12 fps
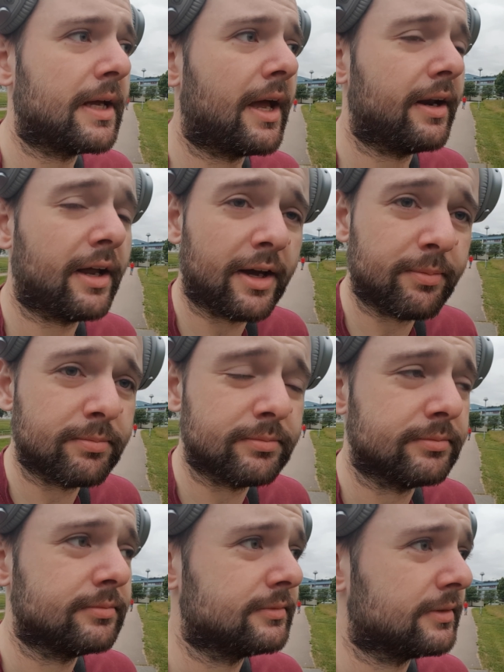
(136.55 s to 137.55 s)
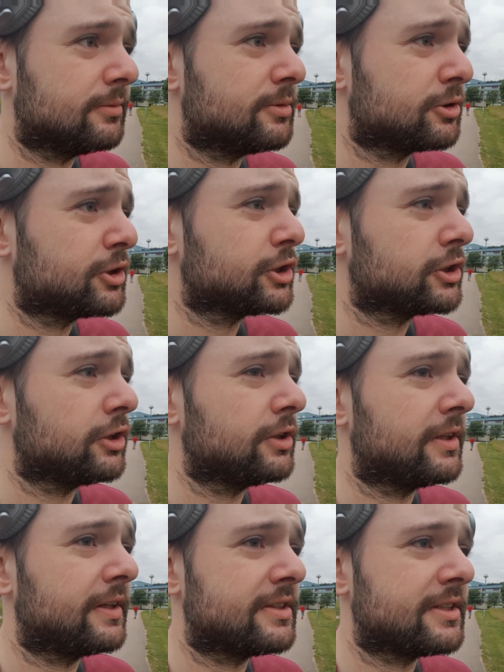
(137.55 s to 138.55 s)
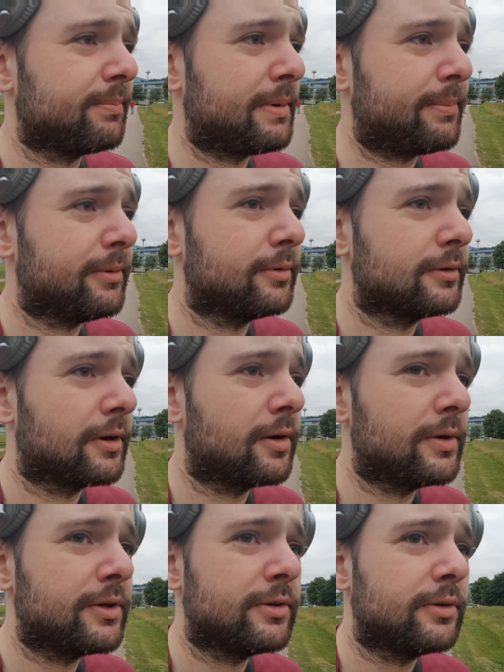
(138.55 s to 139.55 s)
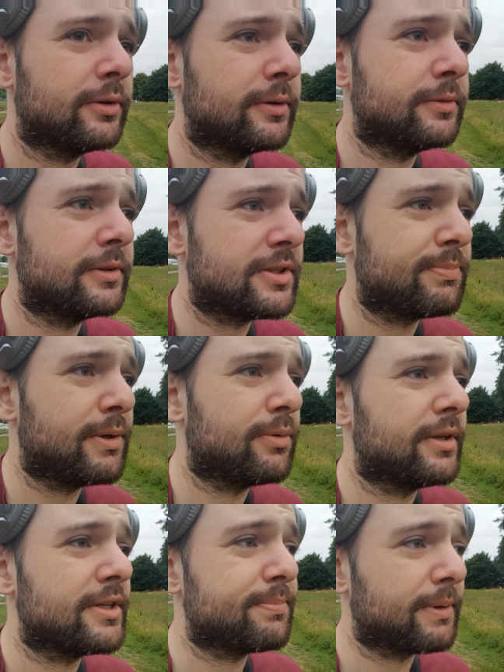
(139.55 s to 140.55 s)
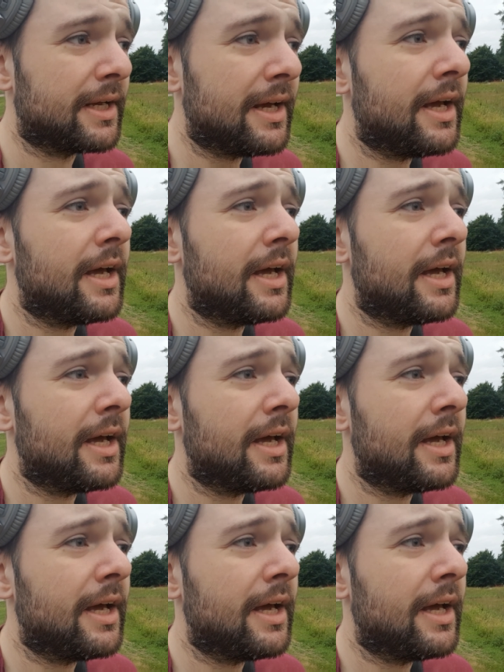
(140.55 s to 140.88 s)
and I'm certain that some people were going to dispute this, but